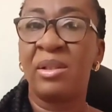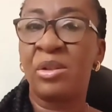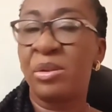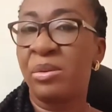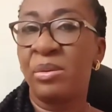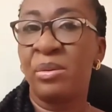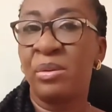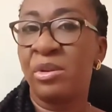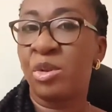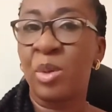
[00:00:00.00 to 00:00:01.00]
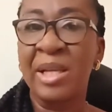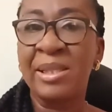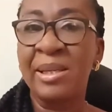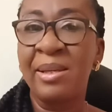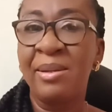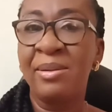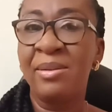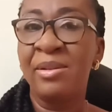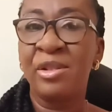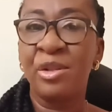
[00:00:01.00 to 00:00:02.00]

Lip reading: to sweating,